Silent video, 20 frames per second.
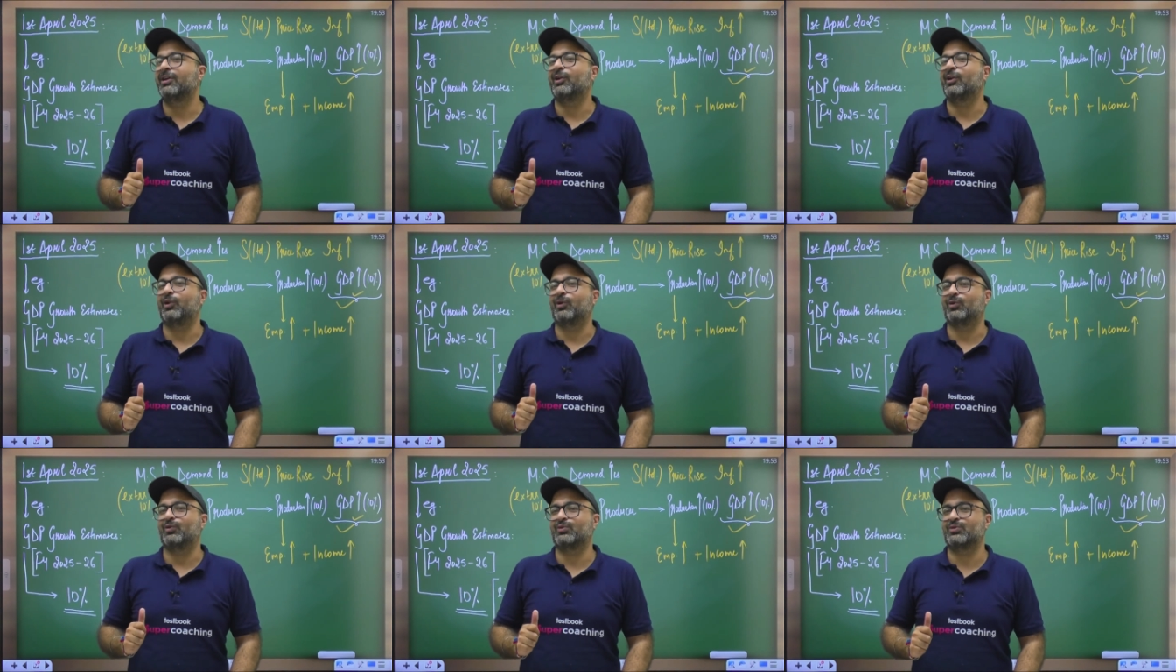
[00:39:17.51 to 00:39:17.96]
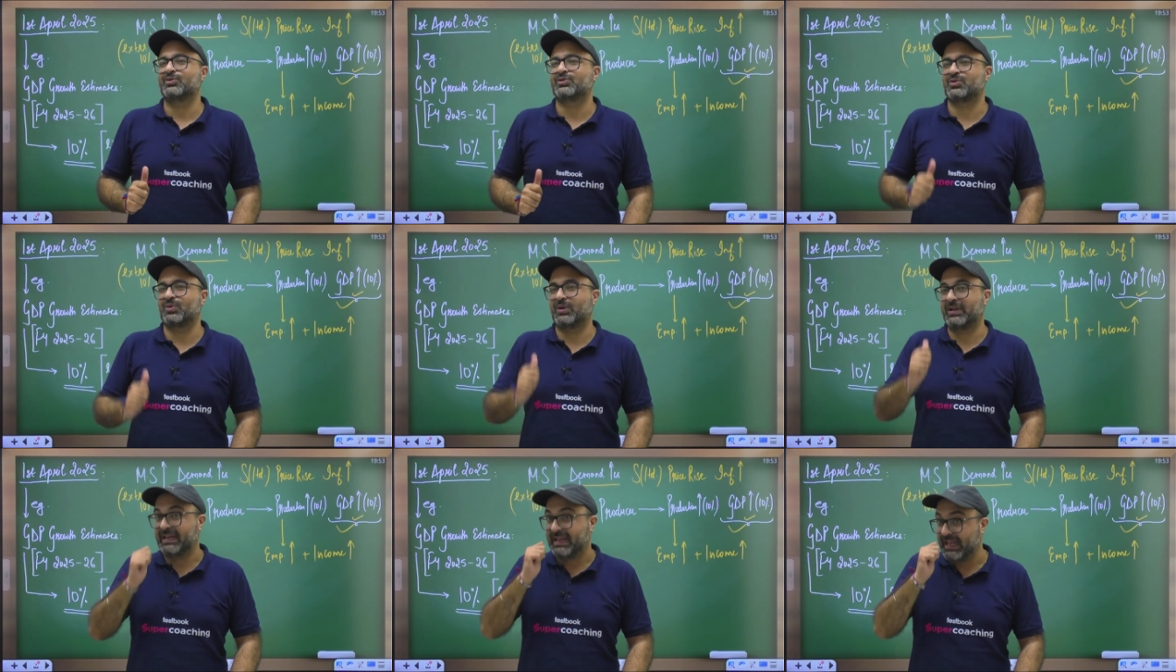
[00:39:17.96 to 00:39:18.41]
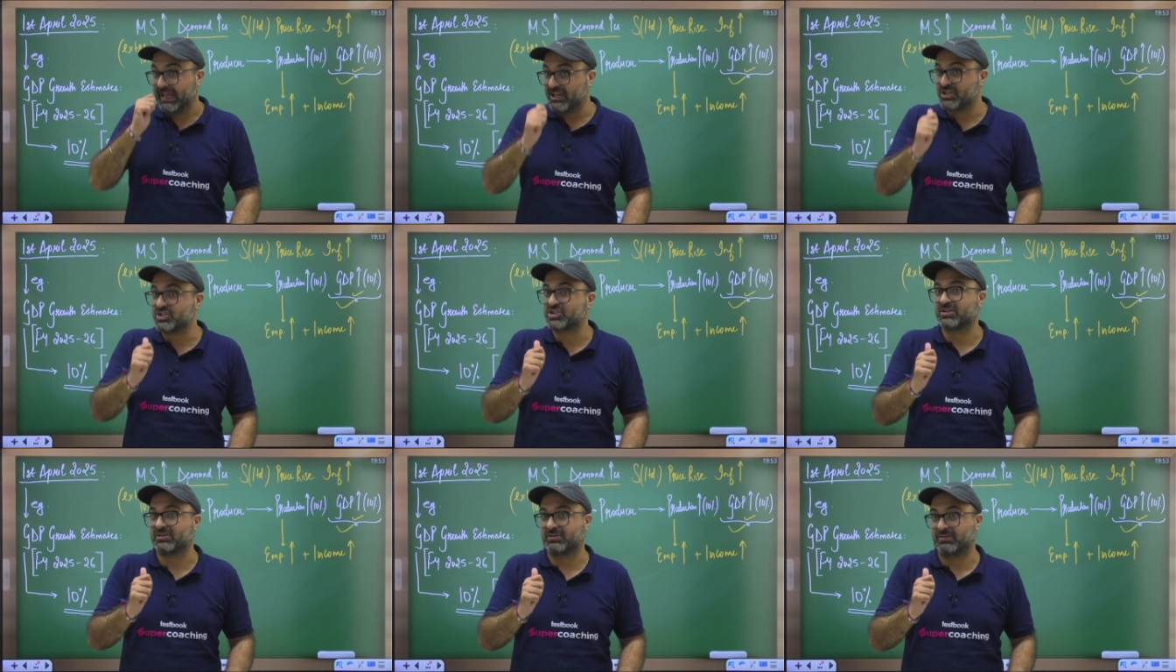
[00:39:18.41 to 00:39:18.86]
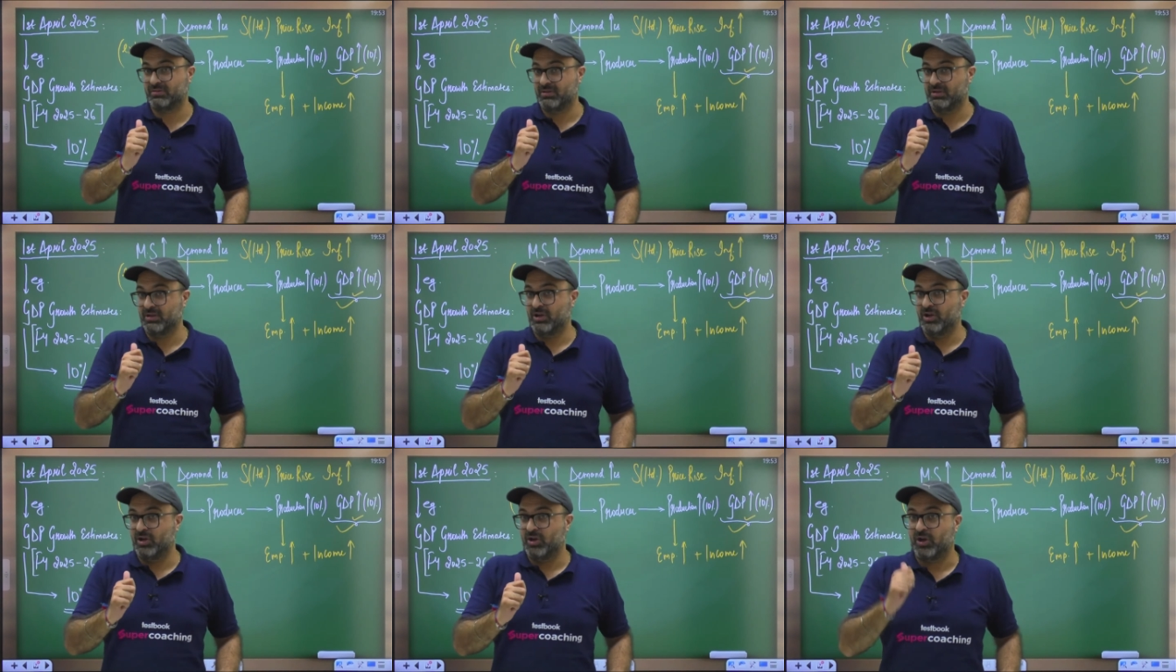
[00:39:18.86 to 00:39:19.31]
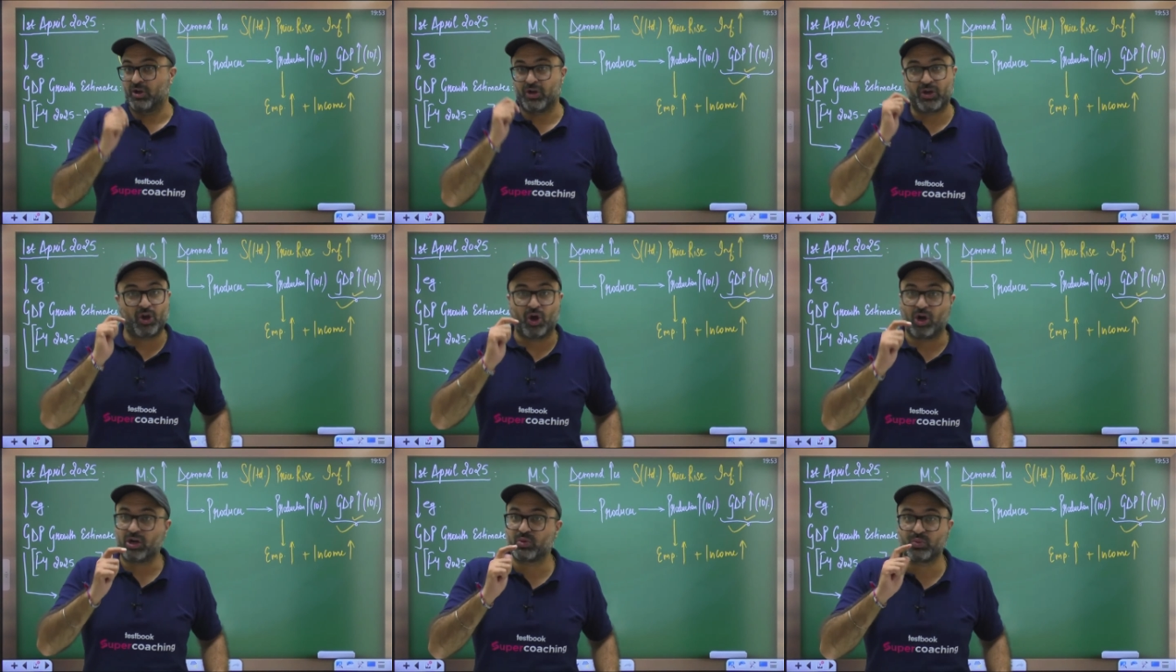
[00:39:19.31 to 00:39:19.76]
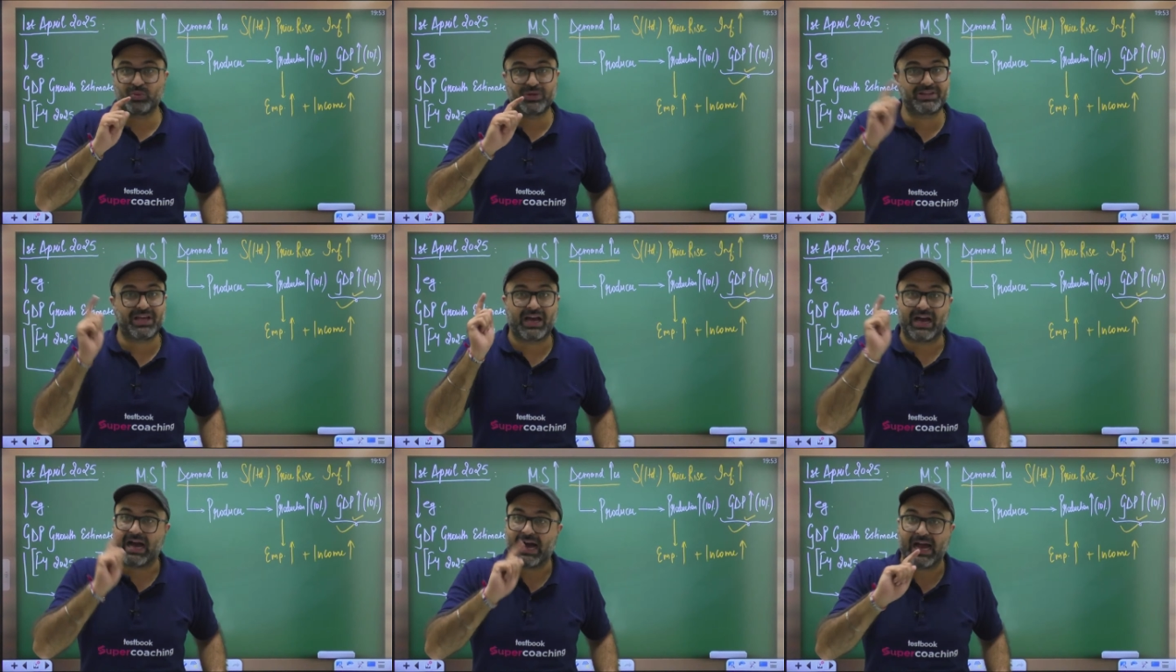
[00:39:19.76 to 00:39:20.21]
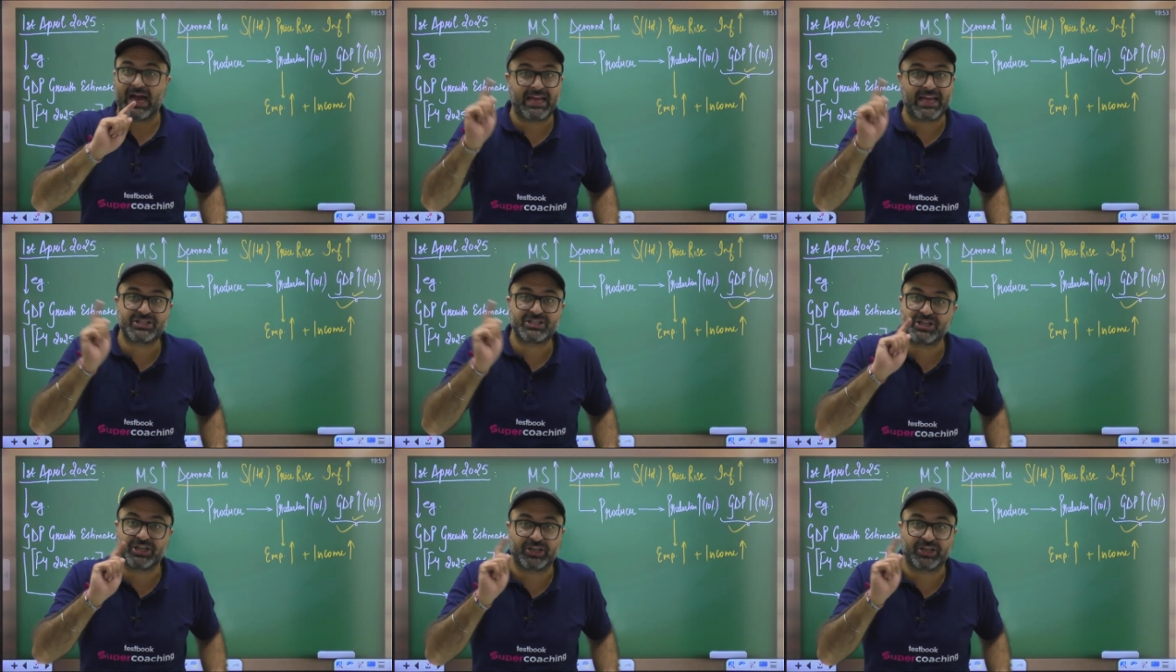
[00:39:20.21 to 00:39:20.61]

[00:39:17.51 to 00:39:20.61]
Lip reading: So a nation not with high GDP,